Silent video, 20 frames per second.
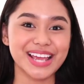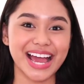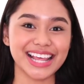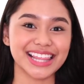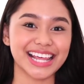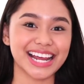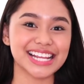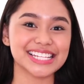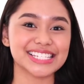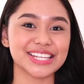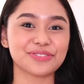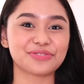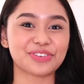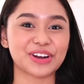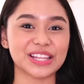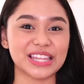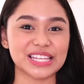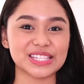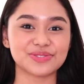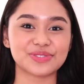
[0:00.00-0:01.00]
yeah, that is it
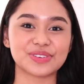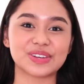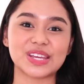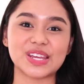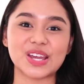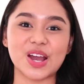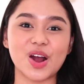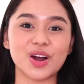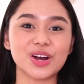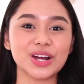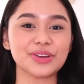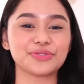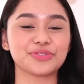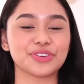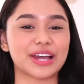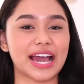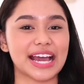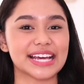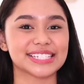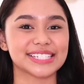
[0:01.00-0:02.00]
for this video.
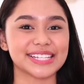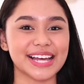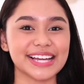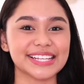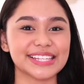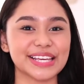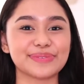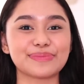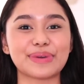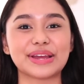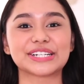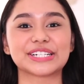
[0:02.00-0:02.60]
If you guys liked it,